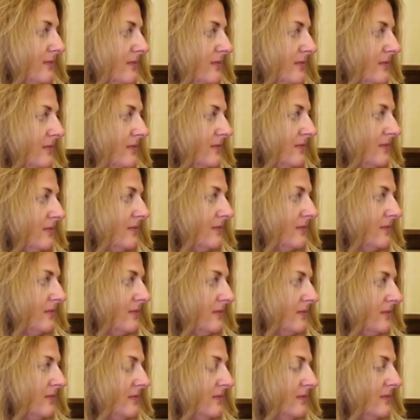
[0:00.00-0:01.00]

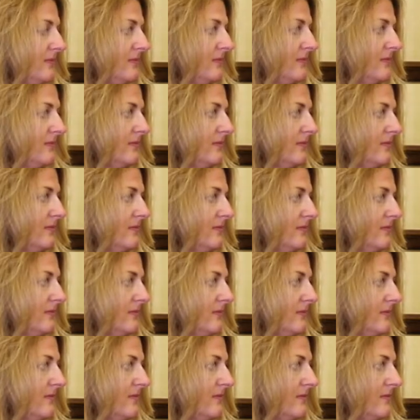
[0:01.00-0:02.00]

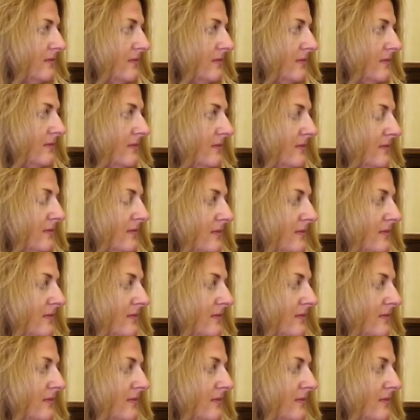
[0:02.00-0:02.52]
[no speech]